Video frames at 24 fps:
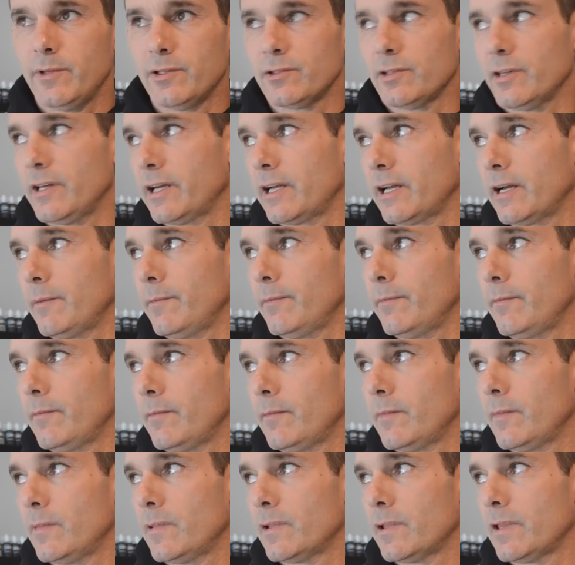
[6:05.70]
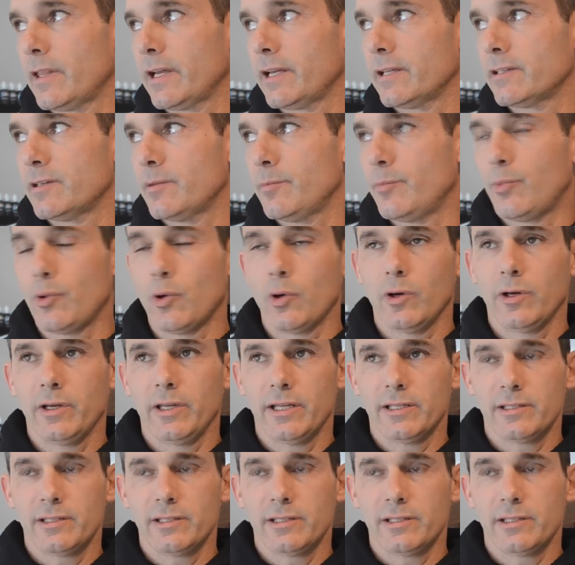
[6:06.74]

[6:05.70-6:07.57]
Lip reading: It's like, I think it's important